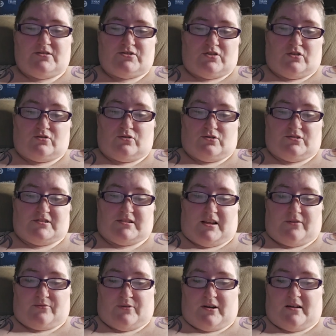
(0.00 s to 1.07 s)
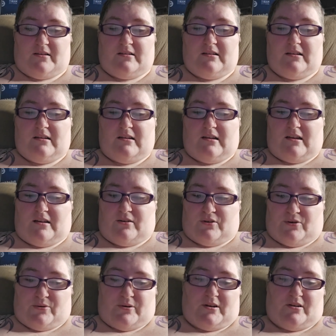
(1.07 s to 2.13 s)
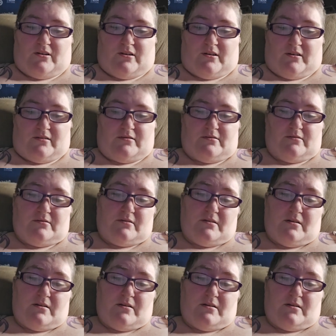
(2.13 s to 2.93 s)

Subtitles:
she told Senra, and hurried on.